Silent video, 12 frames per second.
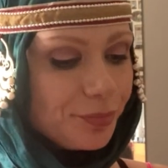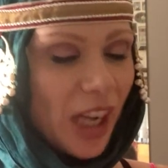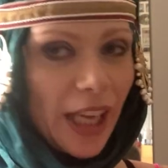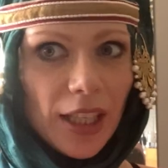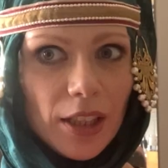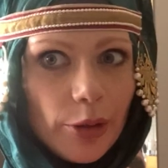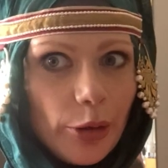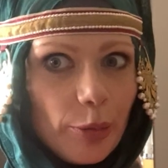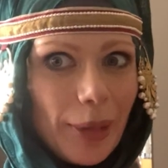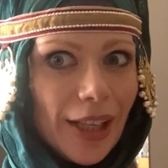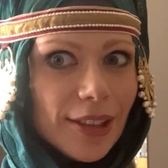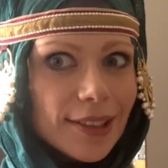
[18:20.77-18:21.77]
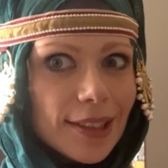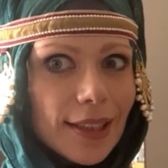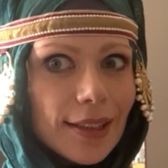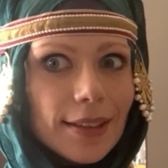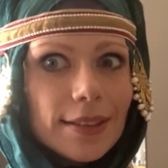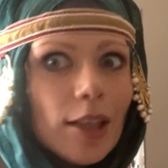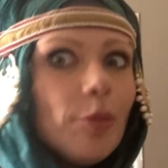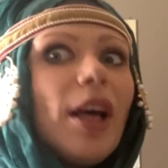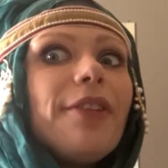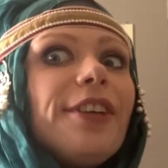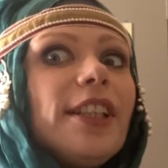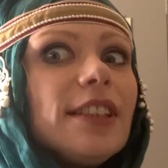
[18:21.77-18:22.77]
I can't go to the palace like this. I'm
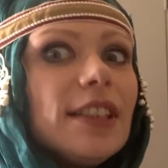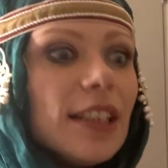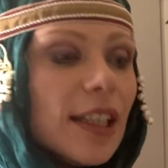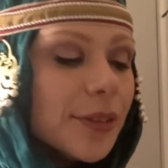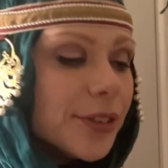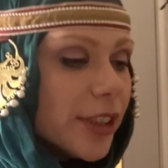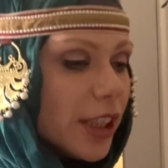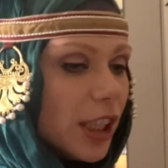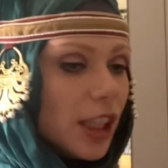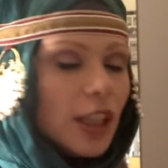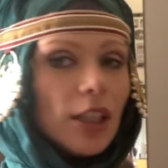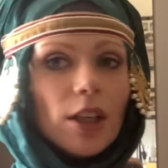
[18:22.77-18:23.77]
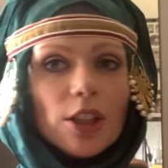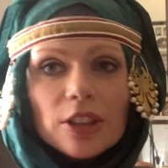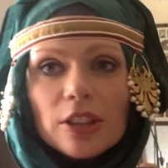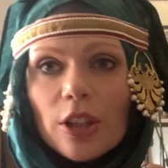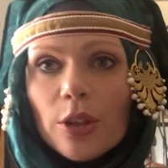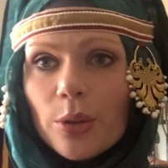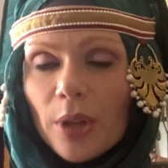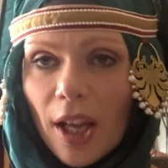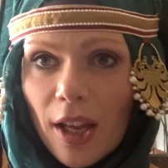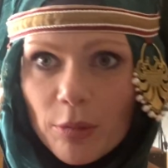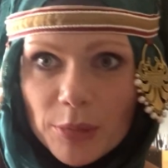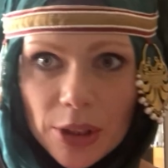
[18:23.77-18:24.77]
not fancy enough.
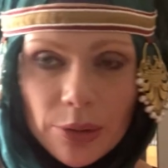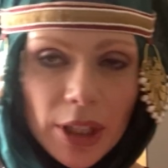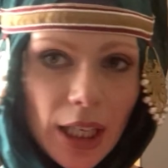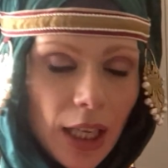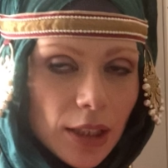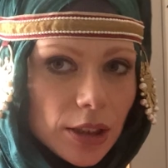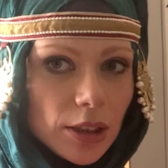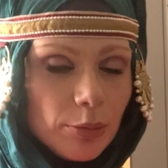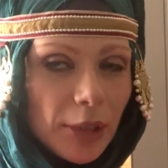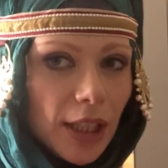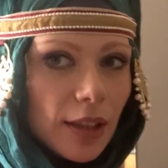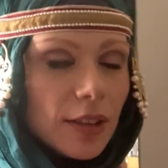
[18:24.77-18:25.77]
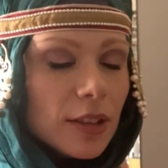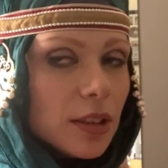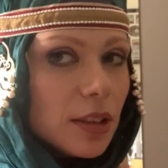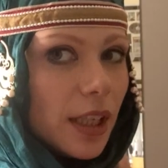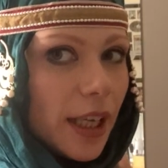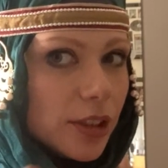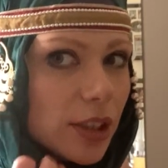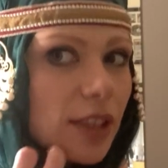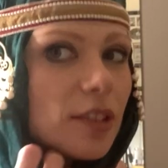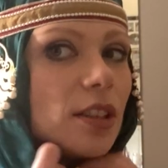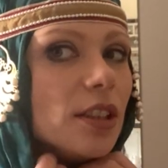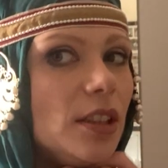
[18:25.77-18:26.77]
So you can actually make this
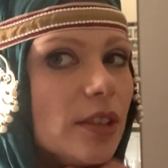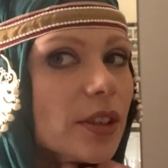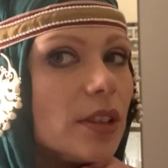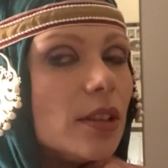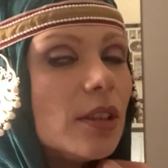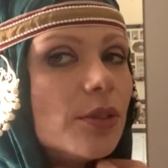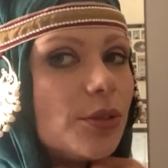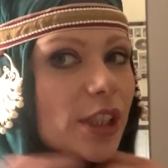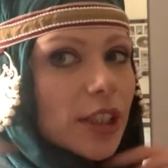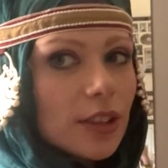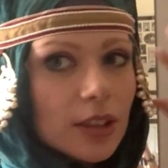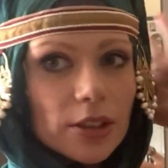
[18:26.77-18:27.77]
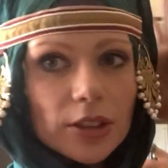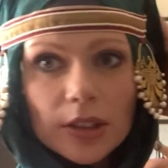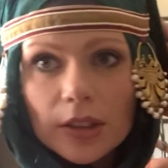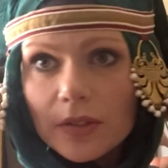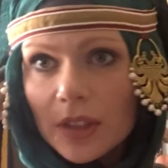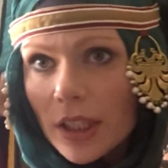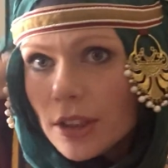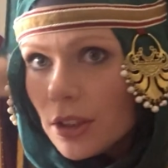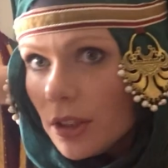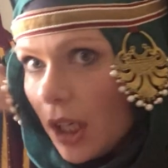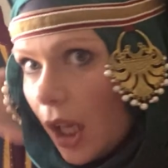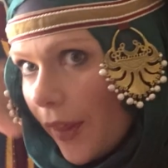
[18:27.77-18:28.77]
headdress even fancier. So you've got
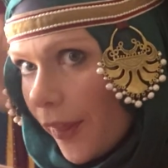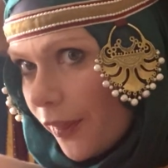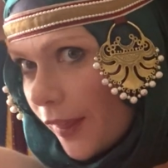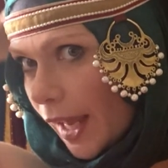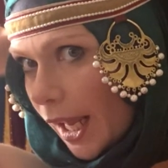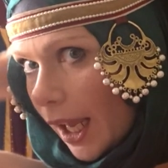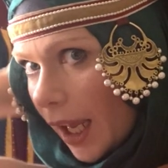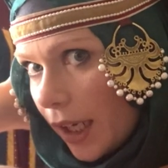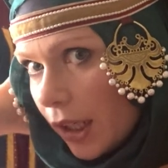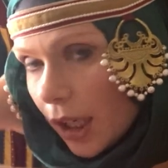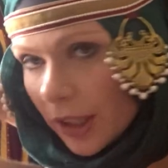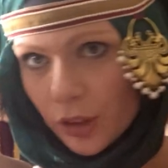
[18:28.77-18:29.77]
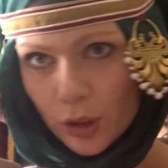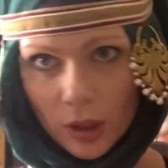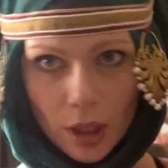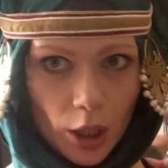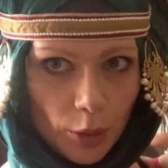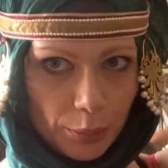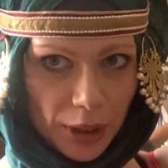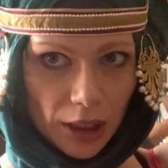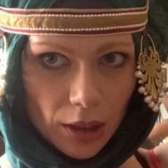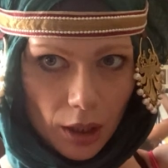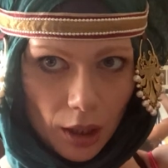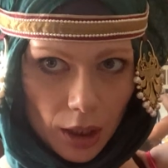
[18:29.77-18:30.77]
your little thing, you got your
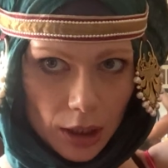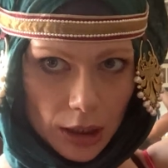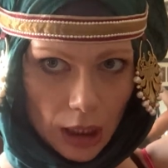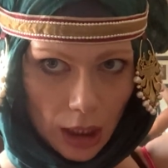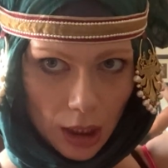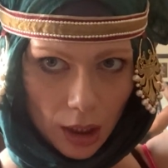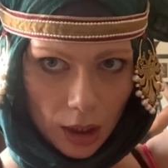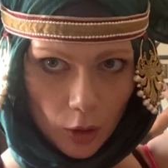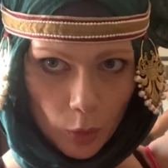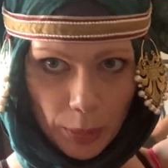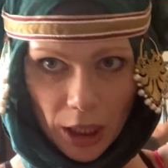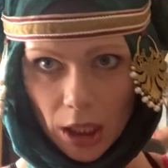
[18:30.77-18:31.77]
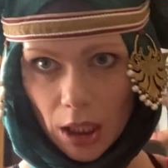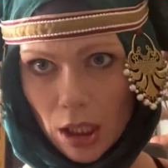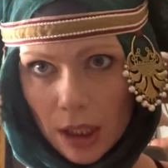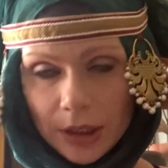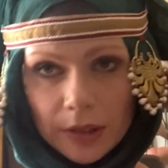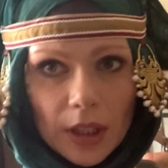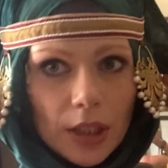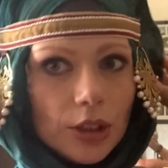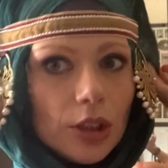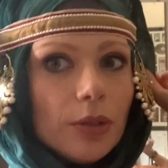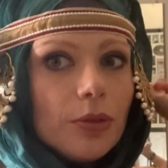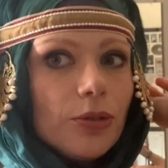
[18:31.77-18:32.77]
peacock tail bun, you
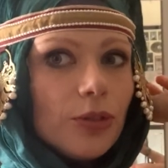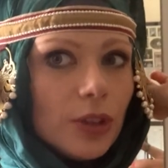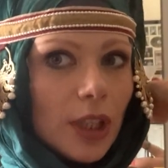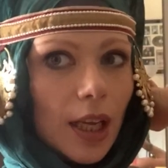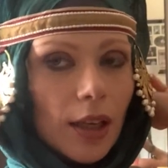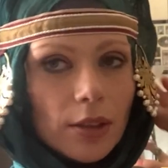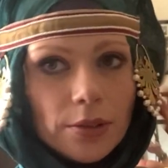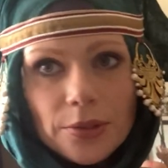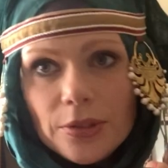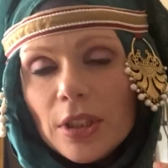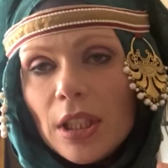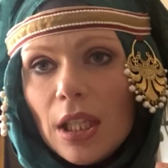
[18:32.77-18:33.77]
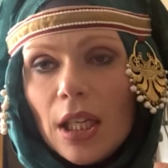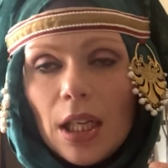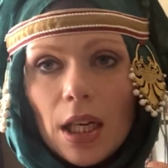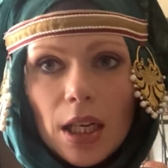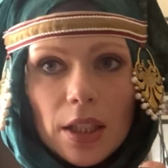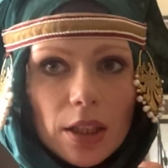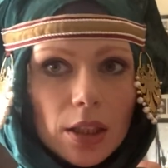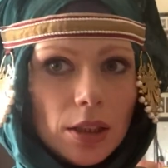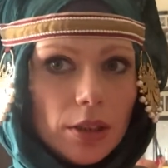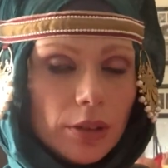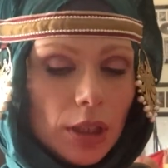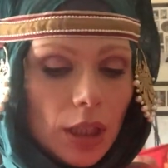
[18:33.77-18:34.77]
got your fluff, and then
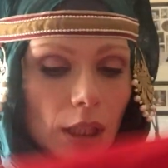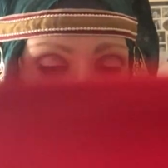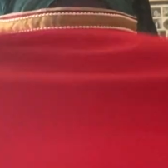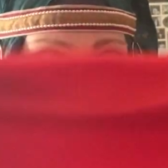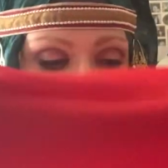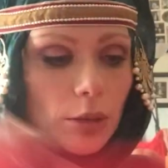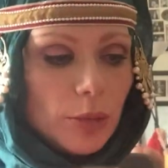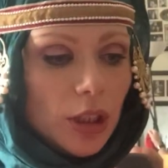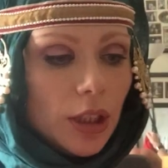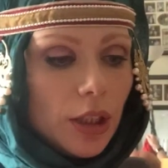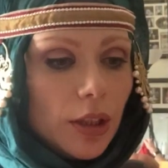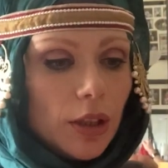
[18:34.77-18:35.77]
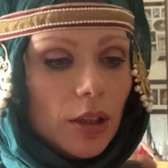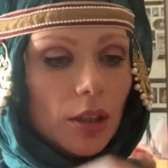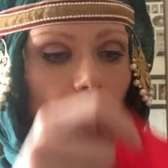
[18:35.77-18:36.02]
you can actually come in here,